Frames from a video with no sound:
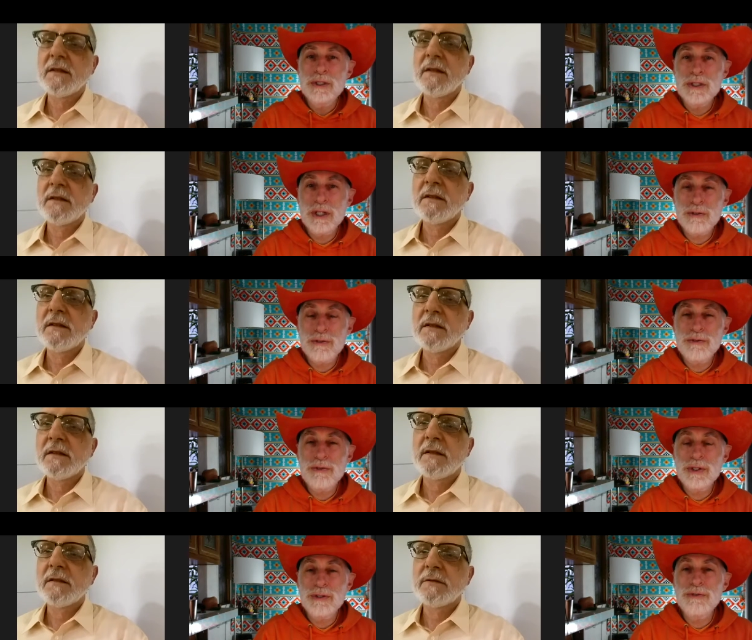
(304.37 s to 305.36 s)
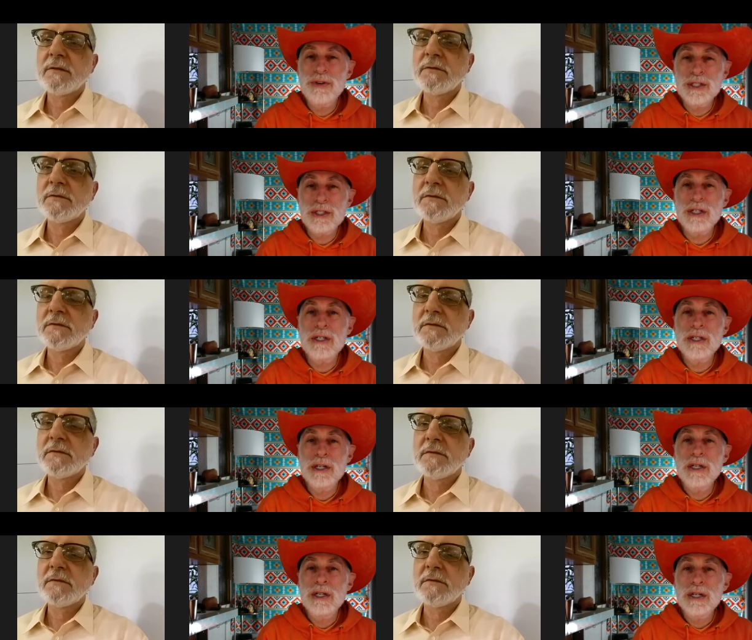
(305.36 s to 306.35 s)
Speaker 1: self-defacing
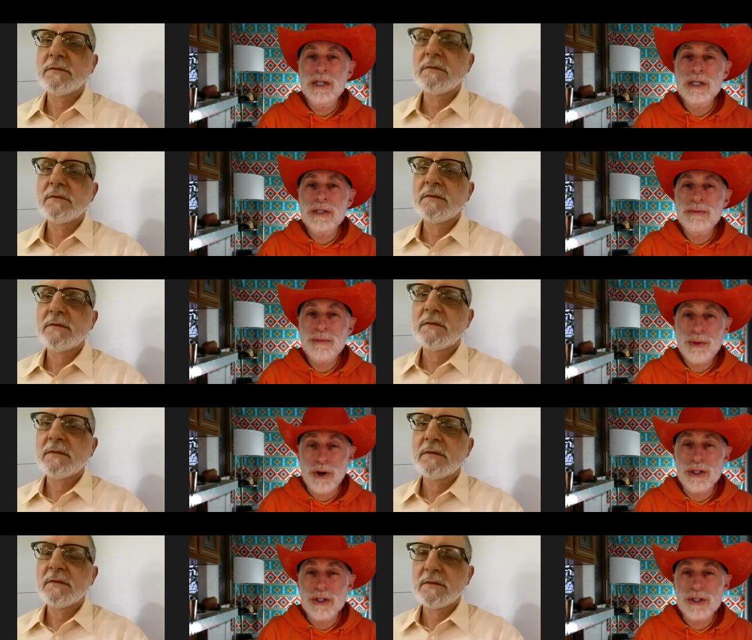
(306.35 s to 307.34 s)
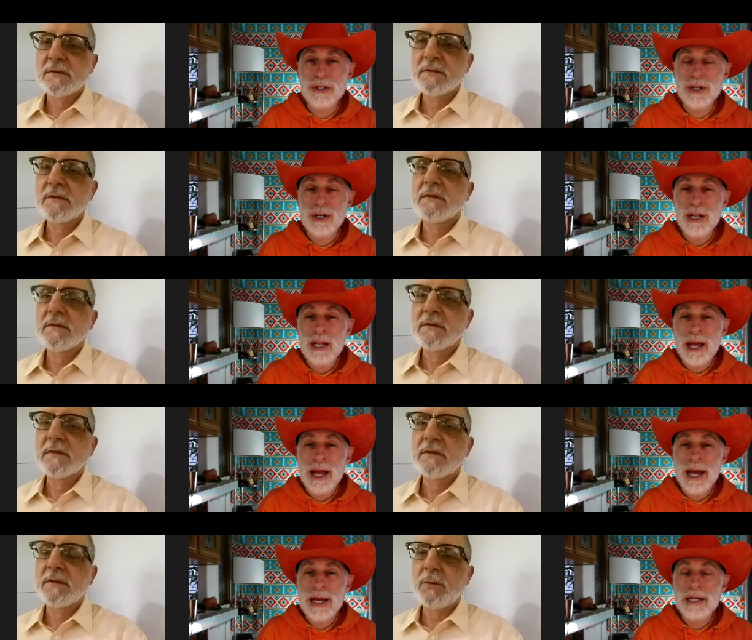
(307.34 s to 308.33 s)
thoughts.
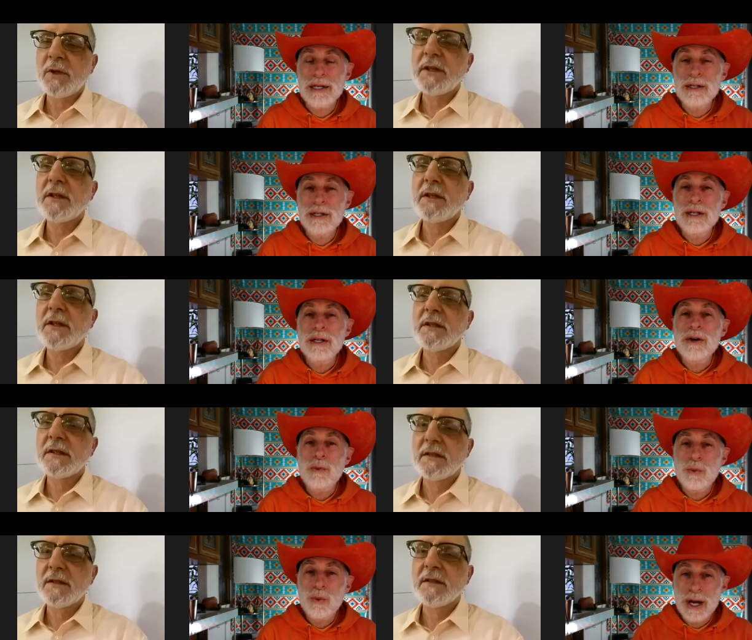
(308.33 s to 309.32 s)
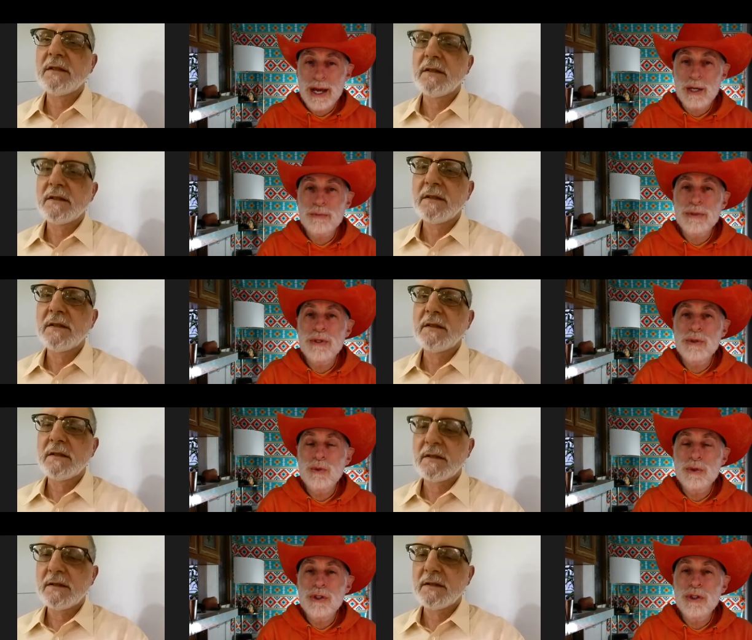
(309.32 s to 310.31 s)
And what I help
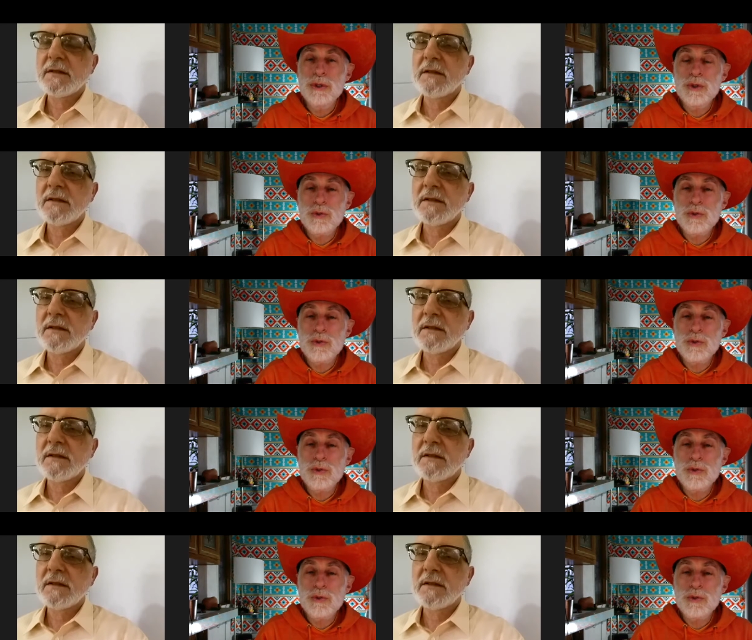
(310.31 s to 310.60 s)
you do is